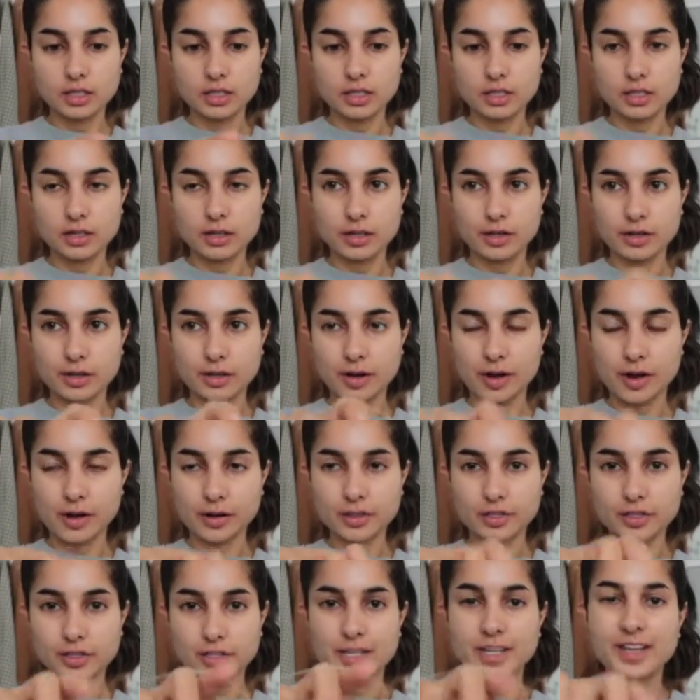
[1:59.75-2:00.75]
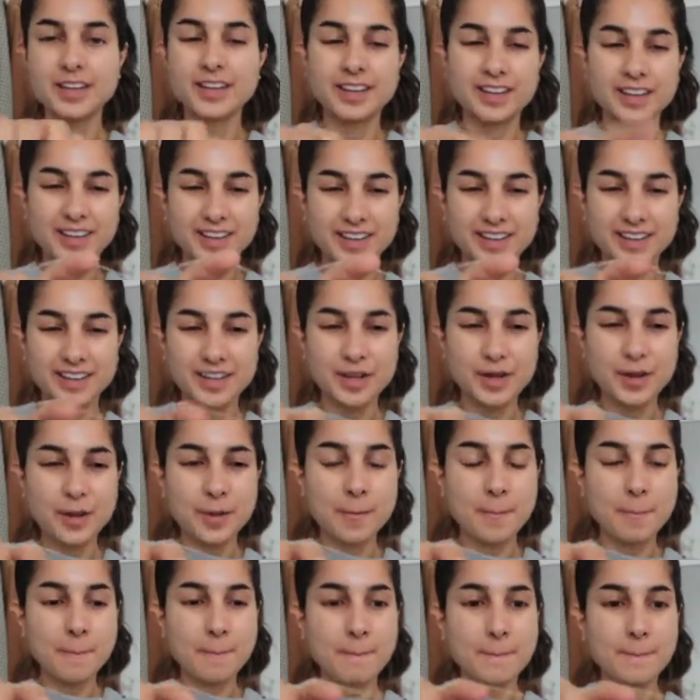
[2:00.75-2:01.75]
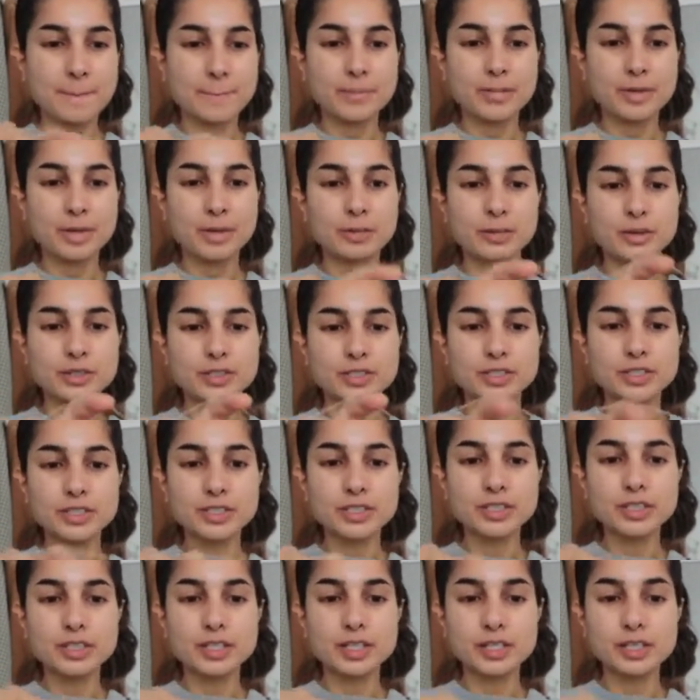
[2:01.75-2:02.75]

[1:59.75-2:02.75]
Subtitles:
concoction. And what you're just going